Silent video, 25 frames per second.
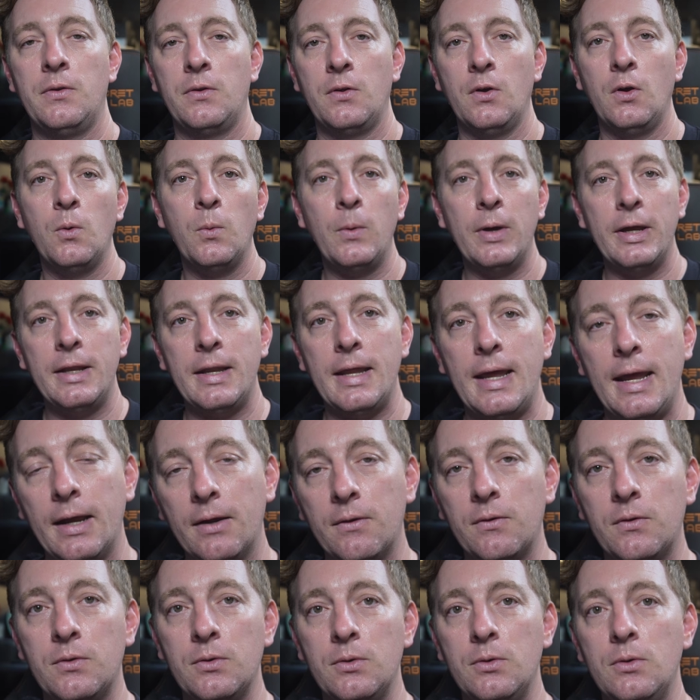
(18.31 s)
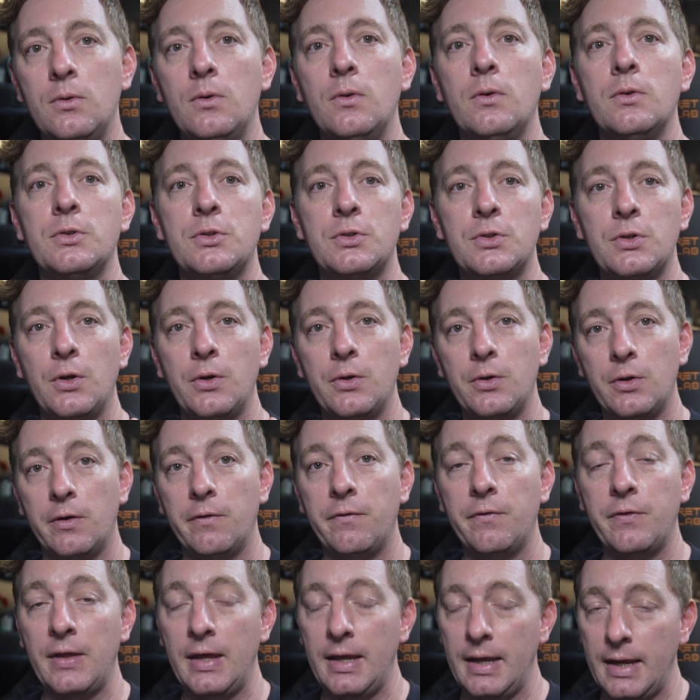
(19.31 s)
So when xTool showed
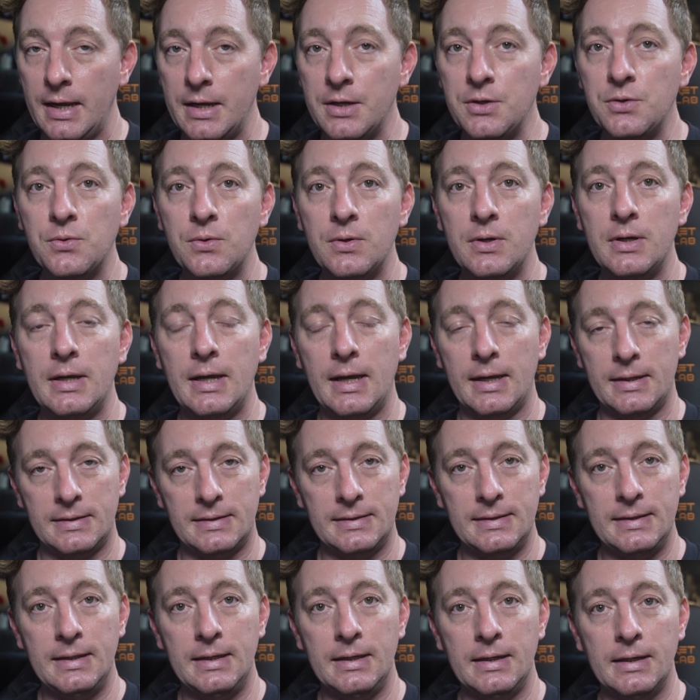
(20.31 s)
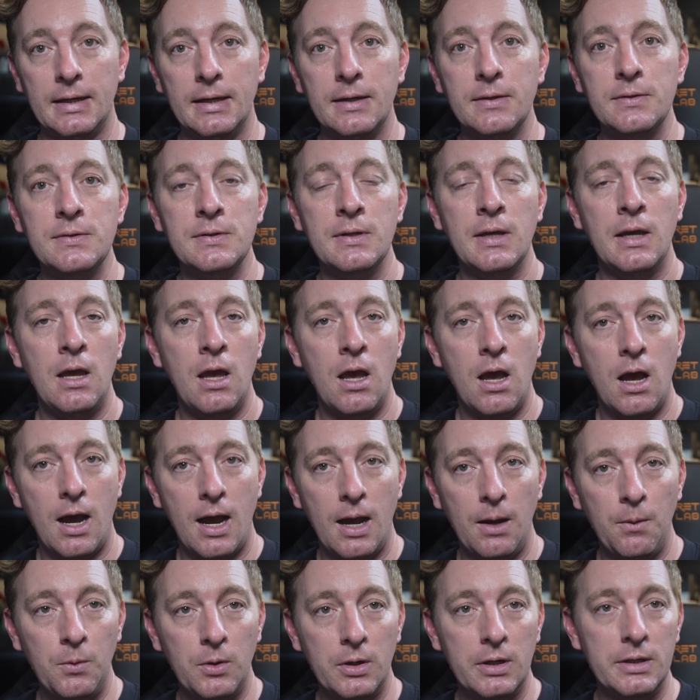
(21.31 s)
off their entry at CES,
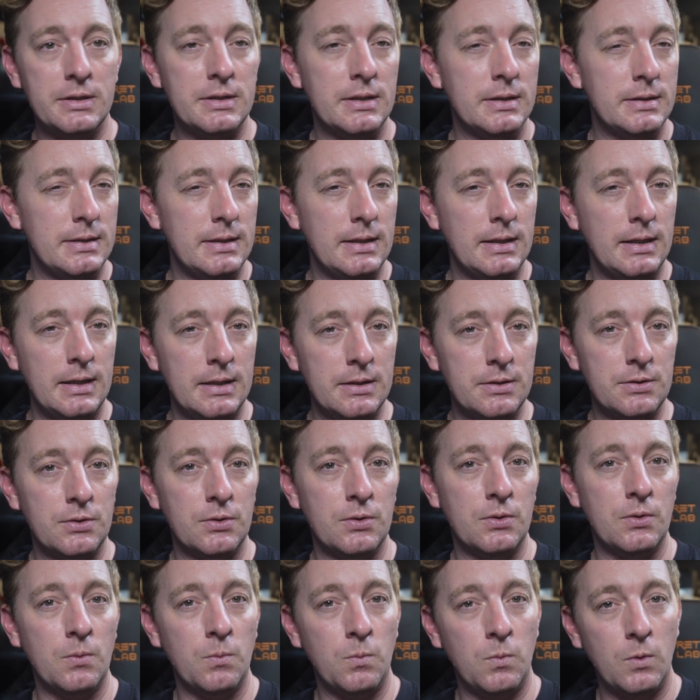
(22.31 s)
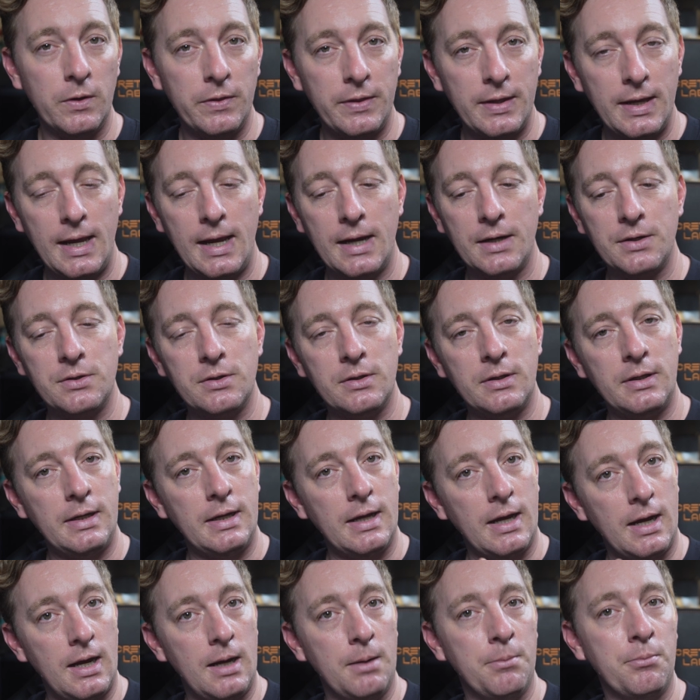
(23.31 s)
I wanted to dig into what they actually
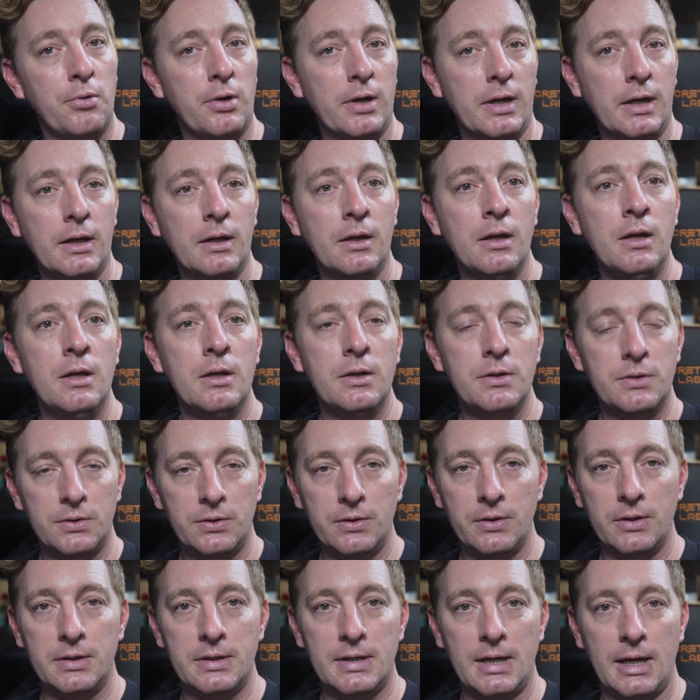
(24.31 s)
are bringing to the